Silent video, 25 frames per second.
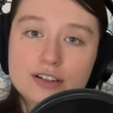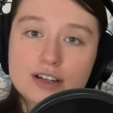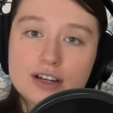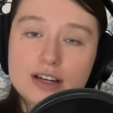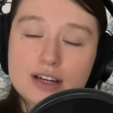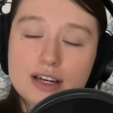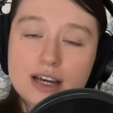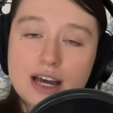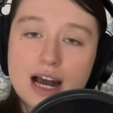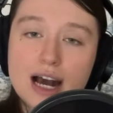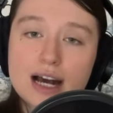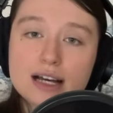
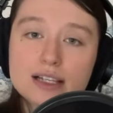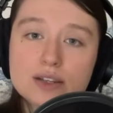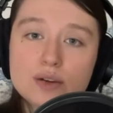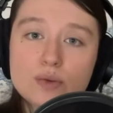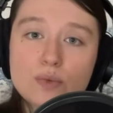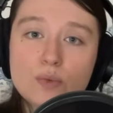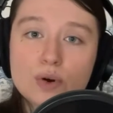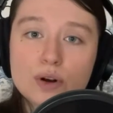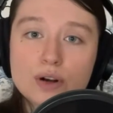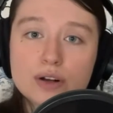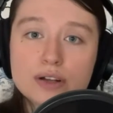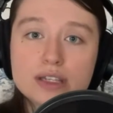As a
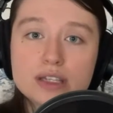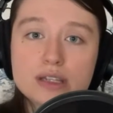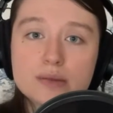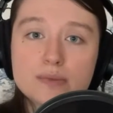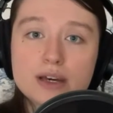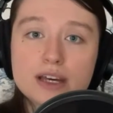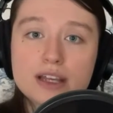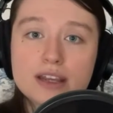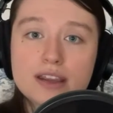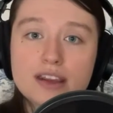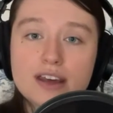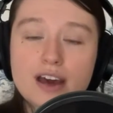wordsmith,
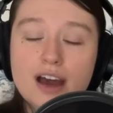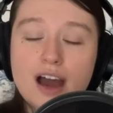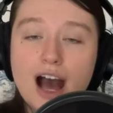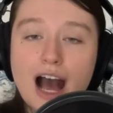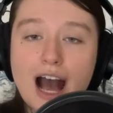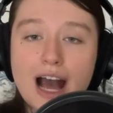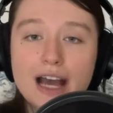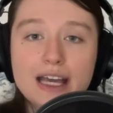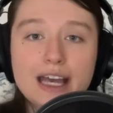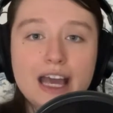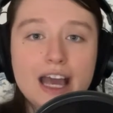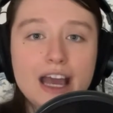I
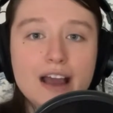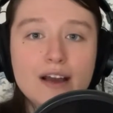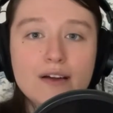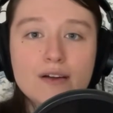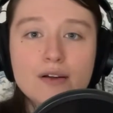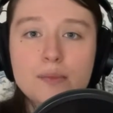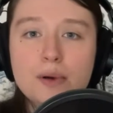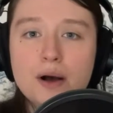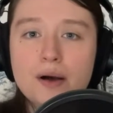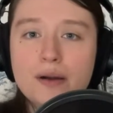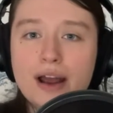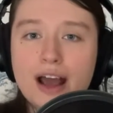care
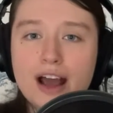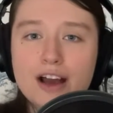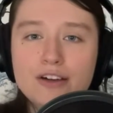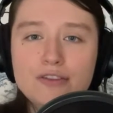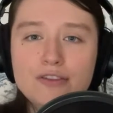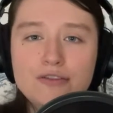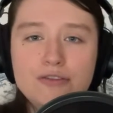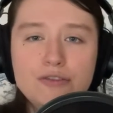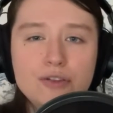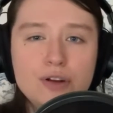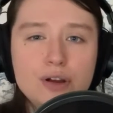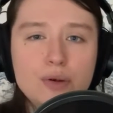about every
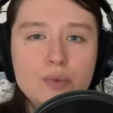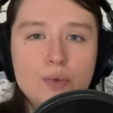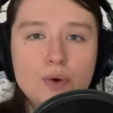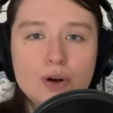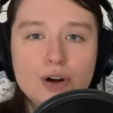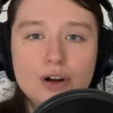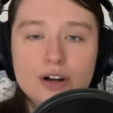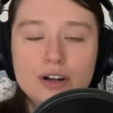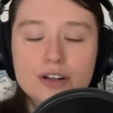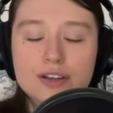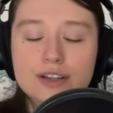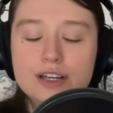word
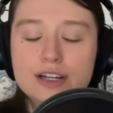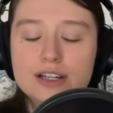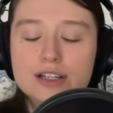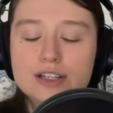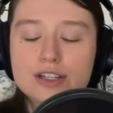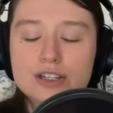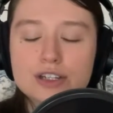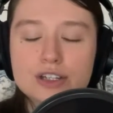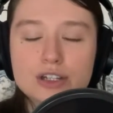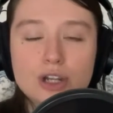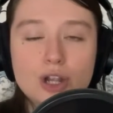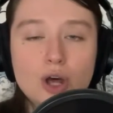that is
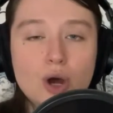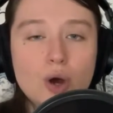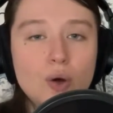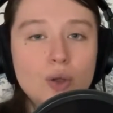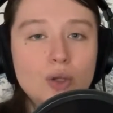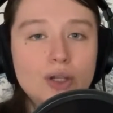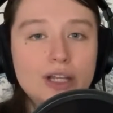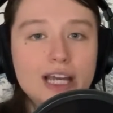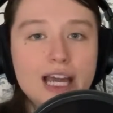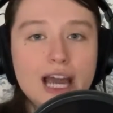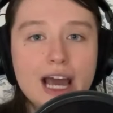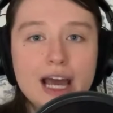slowly
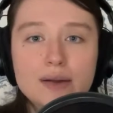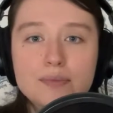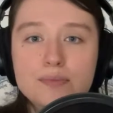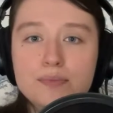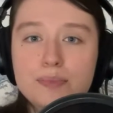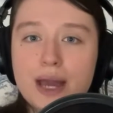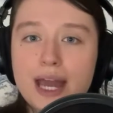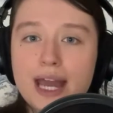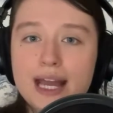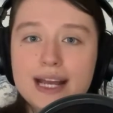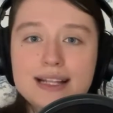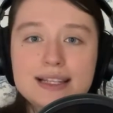and
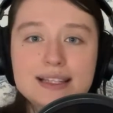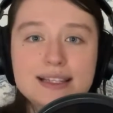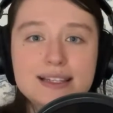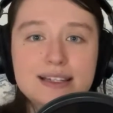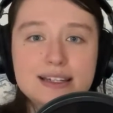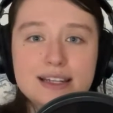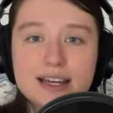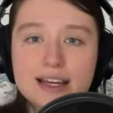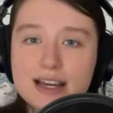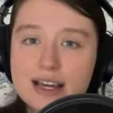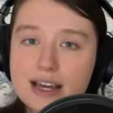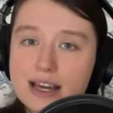
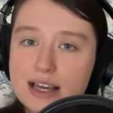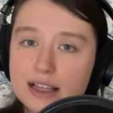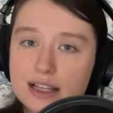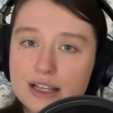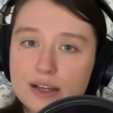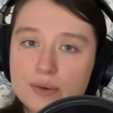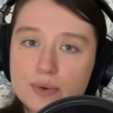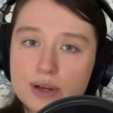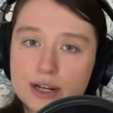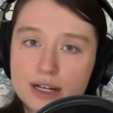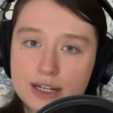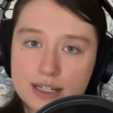painstakingly written
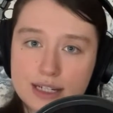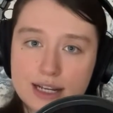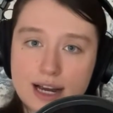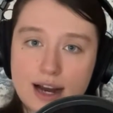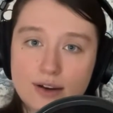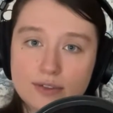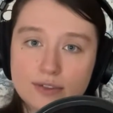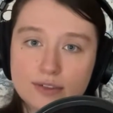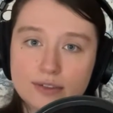down.